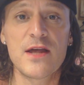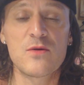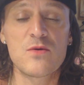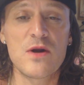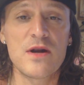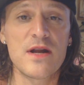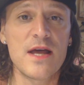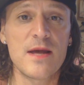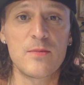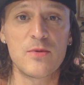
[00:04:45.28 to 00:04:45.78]
L.
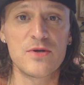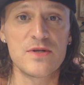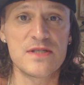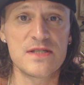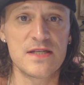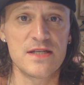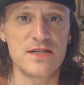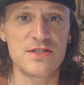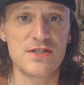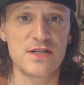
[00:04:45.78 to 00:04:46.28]
Ron
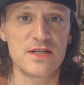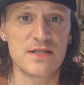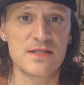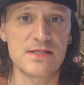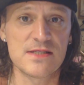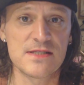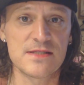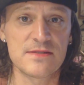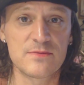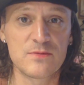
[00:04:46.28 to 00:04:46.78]
Hubbard's
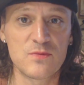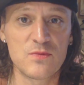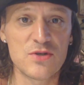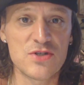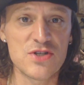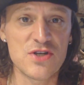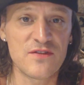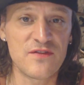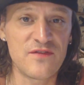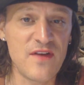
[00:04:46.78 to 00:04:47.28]
teachings,
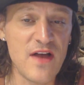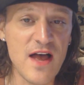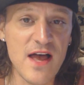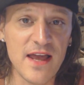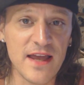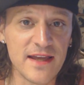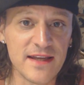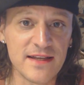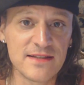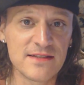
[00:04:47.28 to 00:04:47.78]
which are
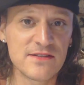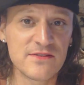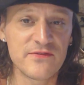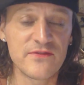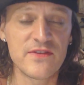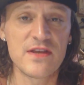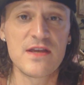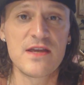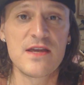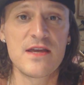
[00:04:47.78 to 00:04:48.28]
fine,
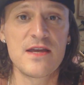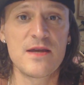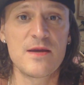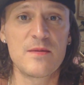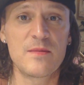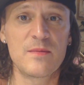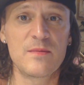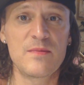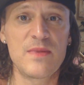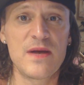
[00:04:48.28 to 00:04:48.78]

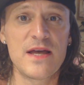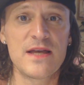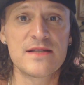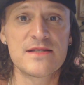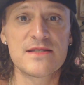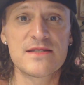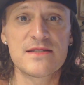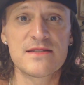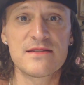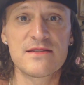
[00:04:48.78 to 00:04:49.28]

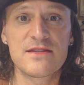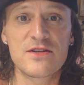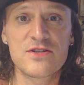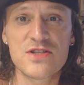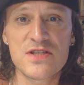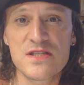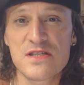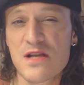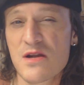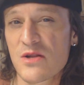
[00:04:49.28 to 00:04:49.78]
but they're
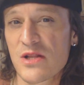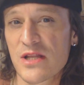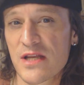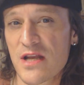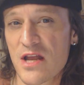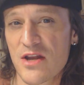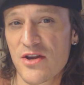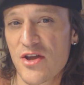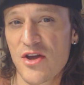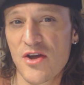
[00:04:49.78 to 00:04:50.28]
just not really
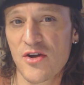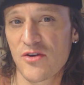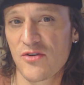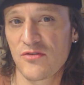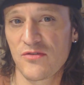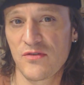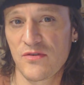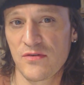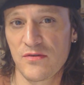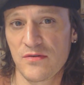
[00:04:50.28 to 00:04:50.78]
not
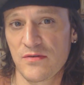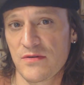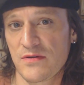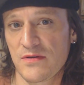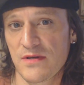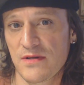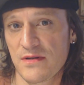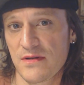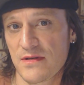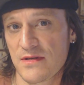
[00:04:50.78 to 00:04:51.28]
known
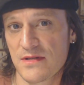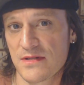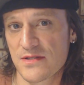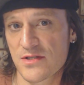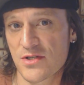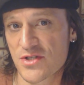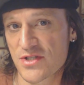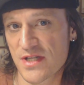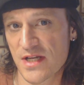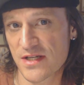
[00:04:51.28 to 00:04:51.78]

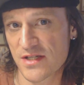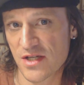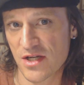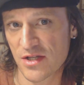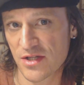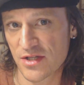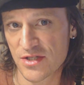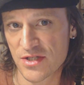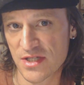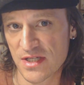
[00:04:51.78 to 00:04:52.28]
Church
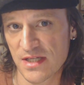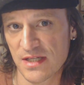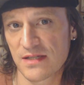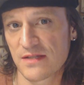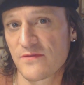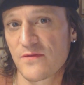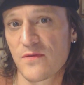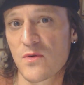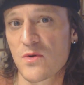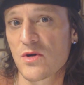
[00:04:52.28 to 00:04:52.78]

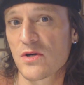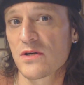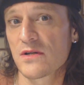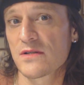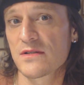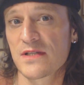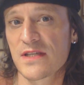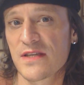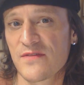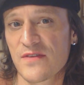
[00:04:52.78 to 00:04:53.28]
Scientology
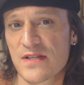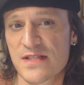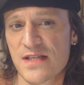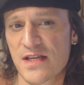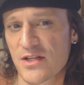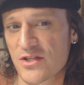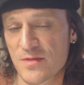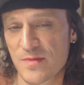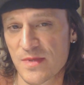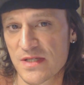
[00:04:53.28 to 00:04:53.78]
for giving
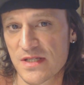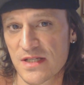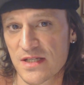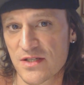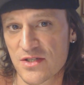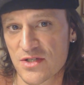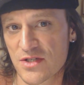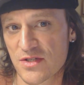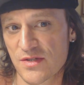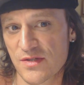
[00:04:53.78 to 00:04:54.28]
to
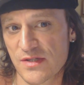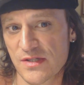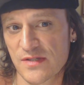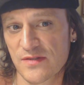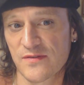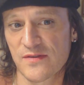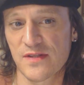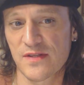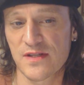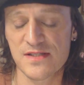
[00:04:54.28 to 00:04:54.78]
LGBT
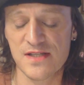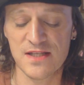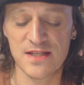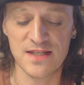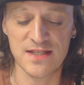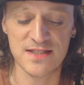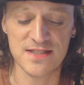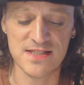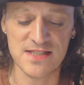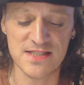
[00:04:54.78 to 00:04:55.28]
issues, things
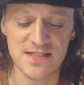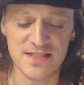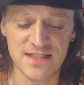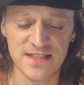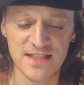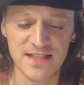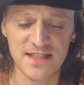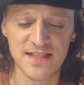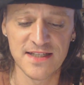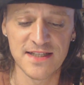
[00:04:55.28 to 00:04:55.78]
like this.
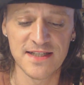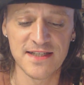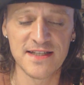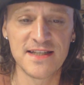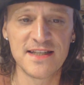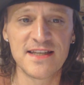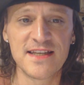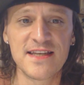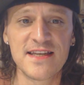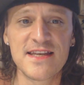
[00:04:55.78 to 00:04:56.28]

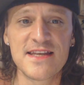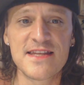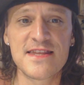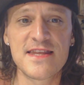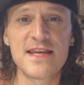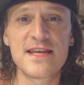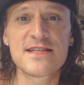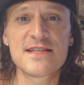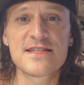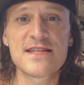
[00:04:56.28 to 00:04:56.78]

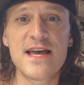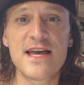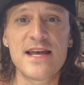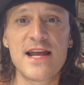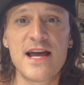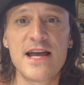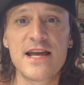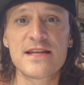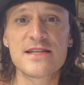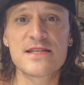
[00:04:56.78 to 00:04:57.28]
Things
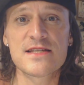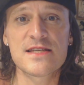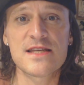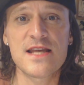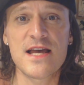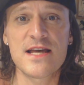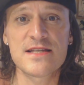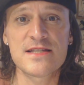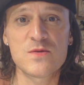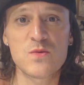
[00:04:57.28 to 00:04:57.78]
that I
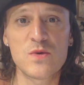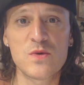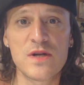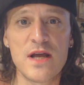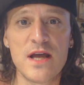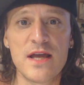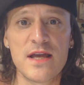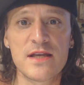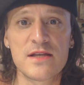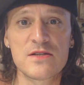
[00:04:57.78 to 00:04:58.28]
discuss
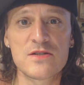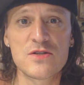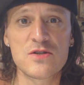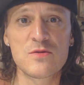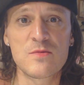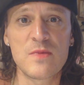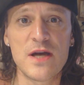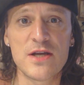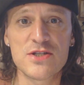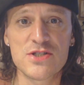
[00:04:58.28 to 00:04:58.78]
when I
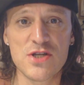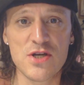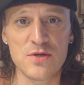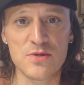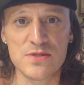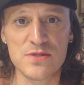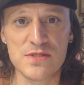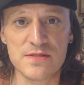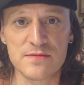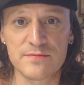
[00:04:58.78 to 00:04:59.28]
do my
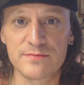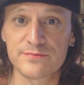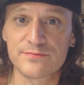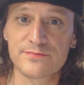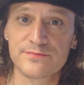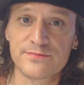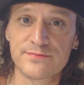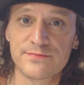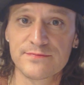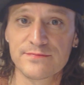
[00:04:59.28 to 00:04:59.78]
shows,
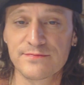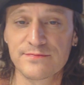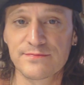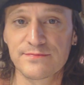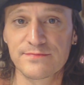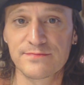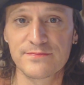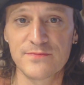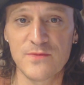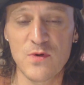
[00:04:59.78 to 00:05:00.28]

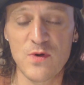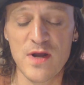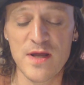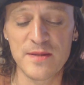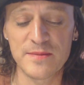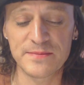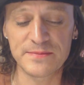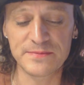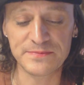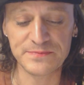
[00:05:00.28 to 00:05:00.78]

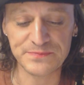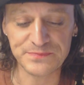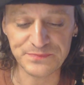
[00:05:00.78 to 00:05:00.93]
right?